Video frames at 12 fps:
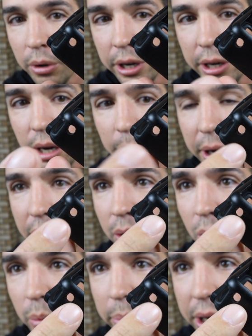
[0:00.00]
Where here I made a
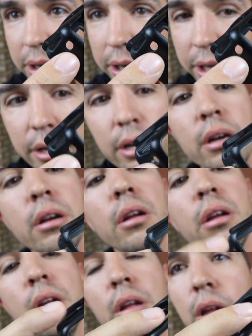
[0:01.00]
hole bigger here,
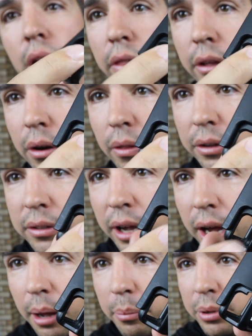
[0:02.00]
and then on the
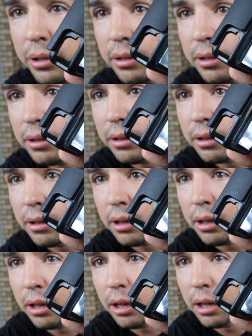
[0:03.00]
top
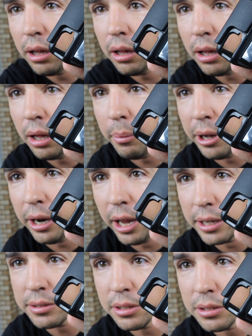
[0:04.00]
I made an
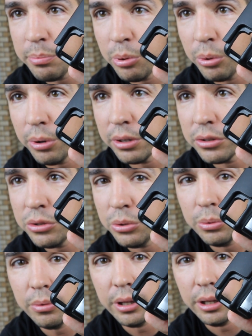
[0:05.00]
access port
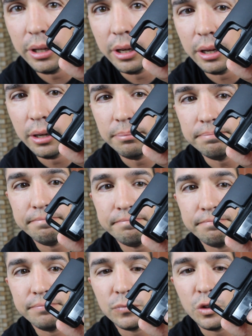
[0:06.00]
to the
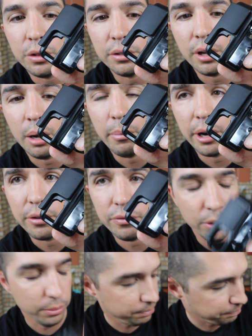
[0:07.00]
top microphone.